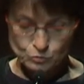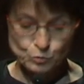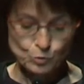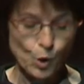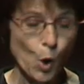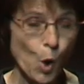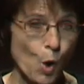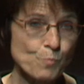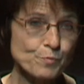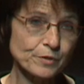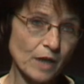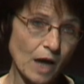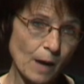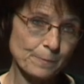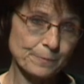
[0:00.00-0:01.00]
to open
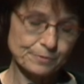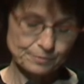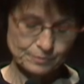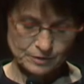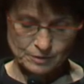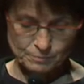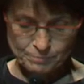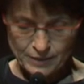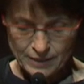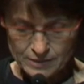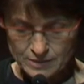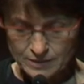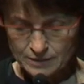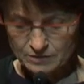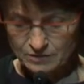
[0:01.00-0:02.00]
up the basic